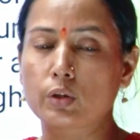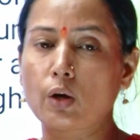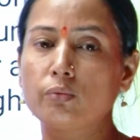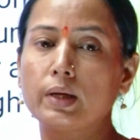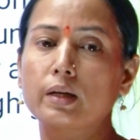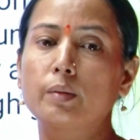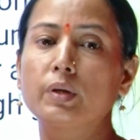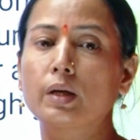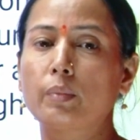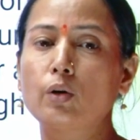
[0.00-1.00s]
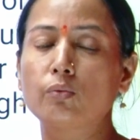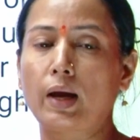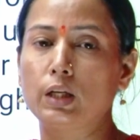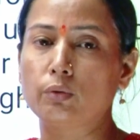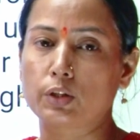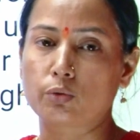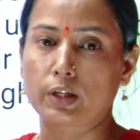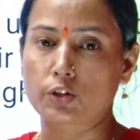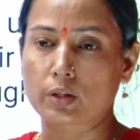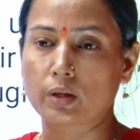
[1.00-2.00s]
Now we are coming about value
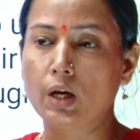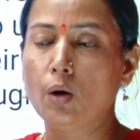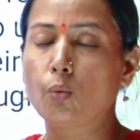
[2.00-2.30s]
education.